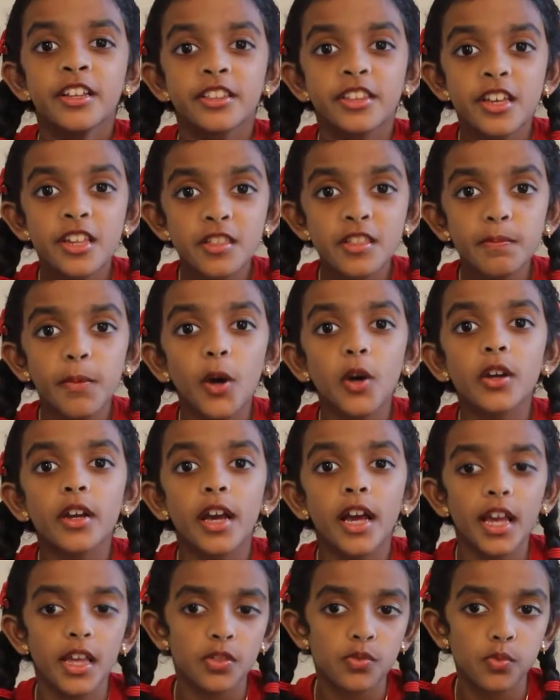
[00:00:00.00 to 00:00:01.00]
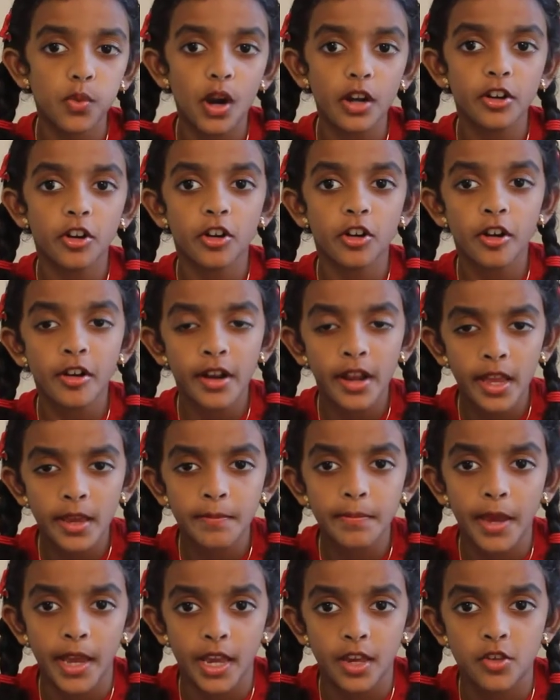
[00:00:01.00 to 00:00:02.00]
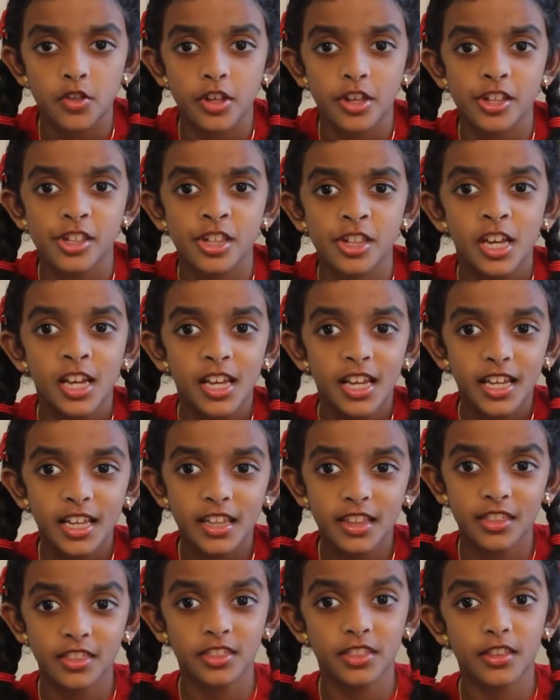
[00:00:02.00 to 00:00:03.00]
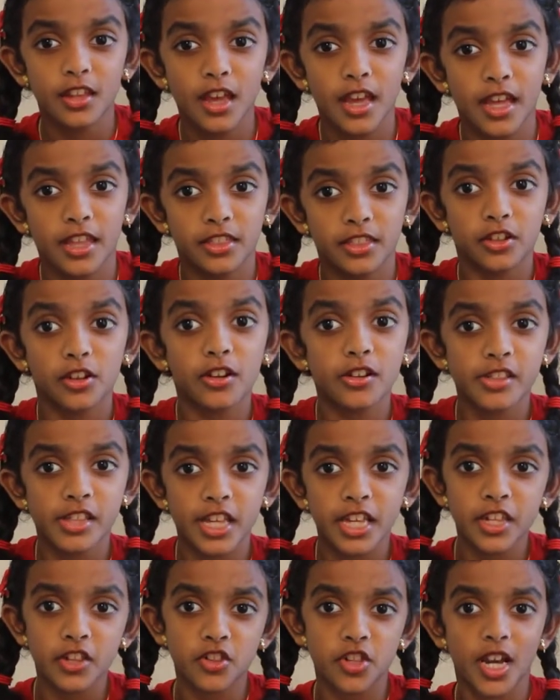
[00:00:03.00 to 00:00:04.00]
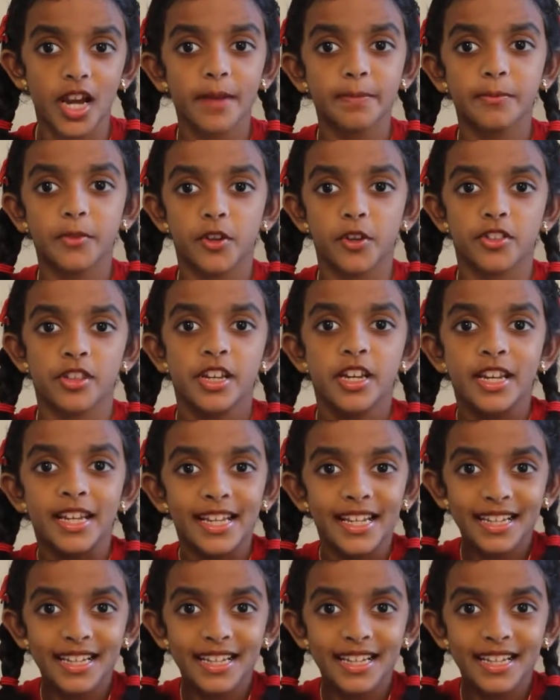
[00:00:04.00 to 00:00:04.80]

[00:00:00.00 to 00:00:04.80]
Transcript: This book has 108 pages and 13 chapters,